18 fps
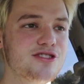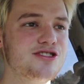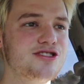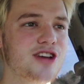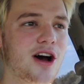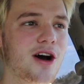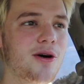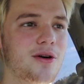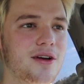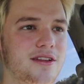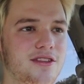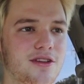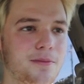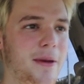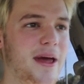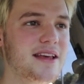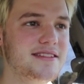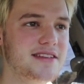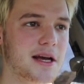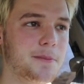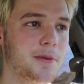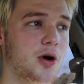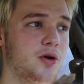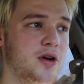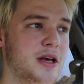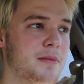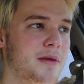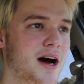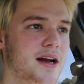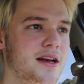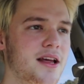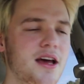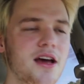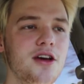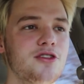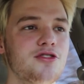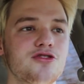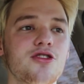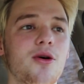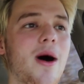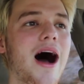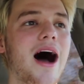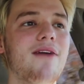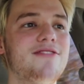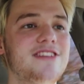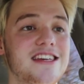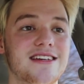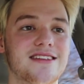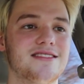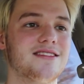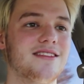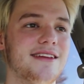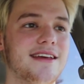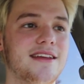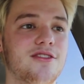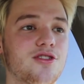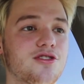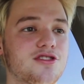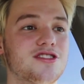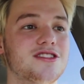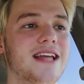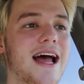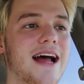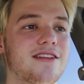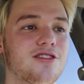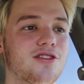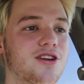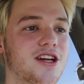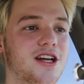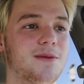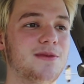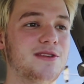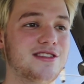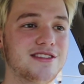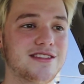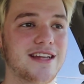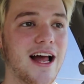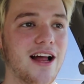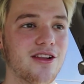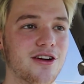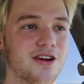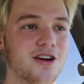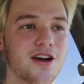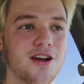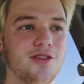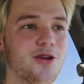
So, they're basic Pokemon. So, obviously, their stats aren't going to be stellar.